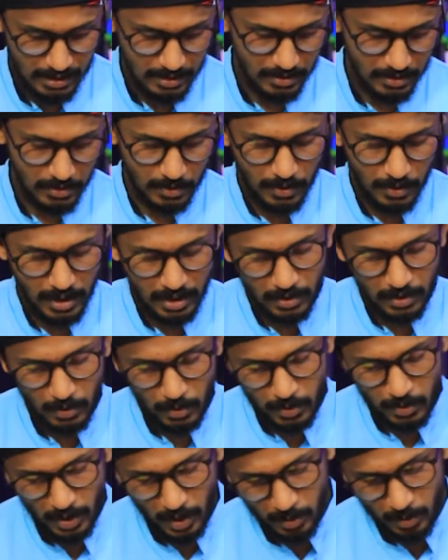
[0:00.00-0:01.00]
Now
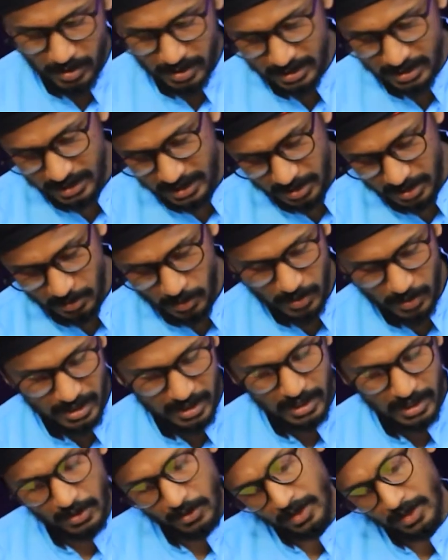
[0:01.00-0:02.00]
we are done with
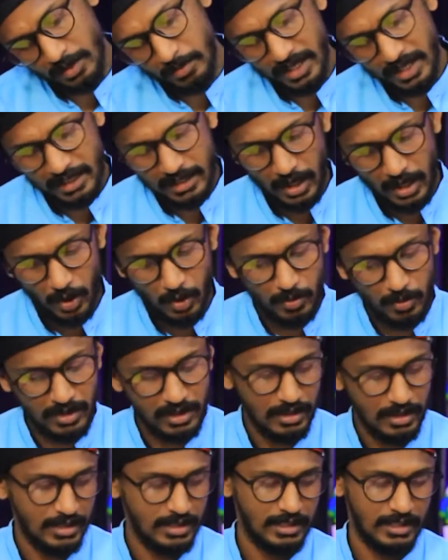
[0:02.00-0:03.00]
the dress.
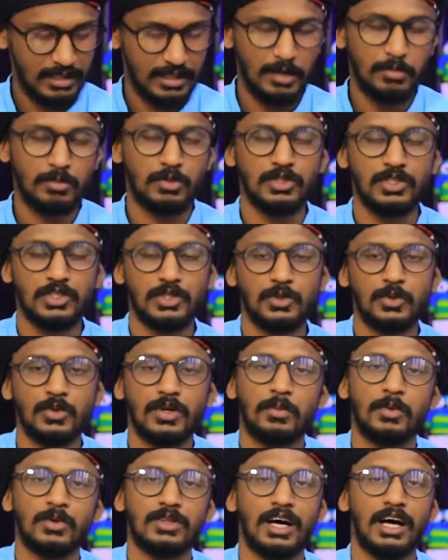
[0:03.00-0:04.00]
Uh, now what you
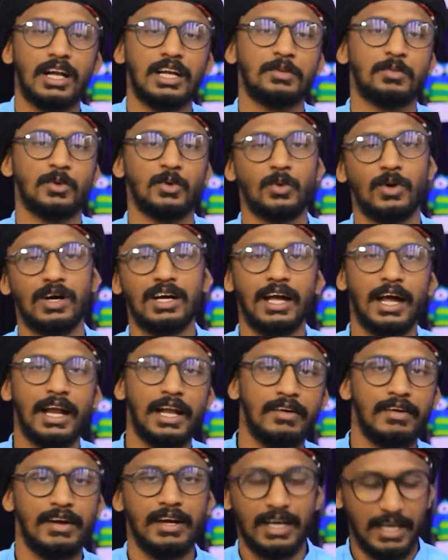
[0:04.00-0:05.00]
can do is you can
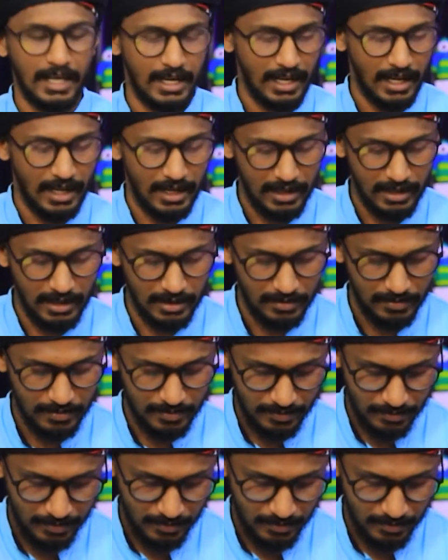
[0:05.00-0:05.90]
put different designs.